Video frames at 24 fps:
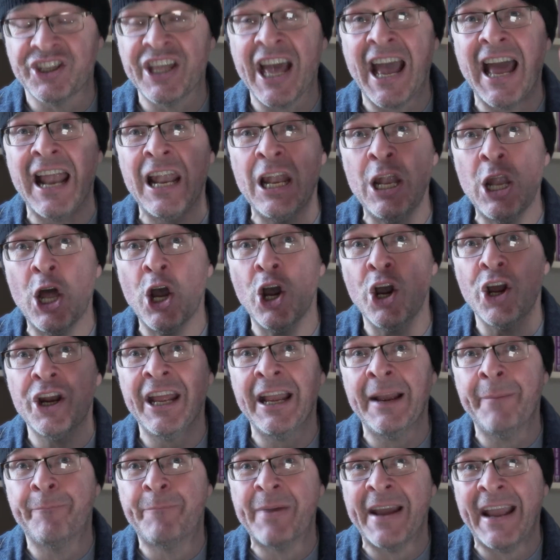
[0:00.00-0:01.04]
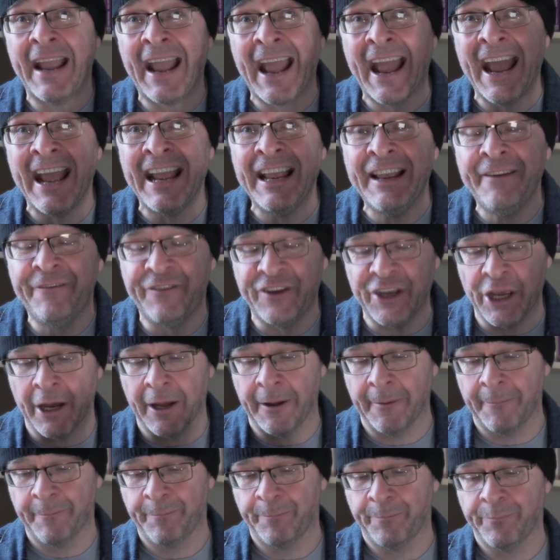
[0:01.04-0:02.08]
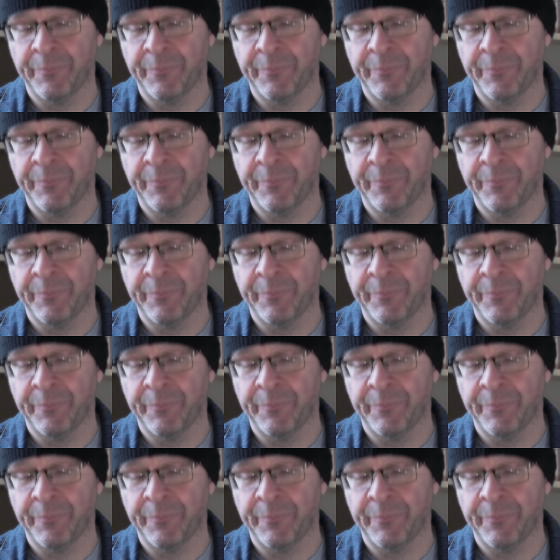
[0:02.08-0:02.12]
their learning behaviour.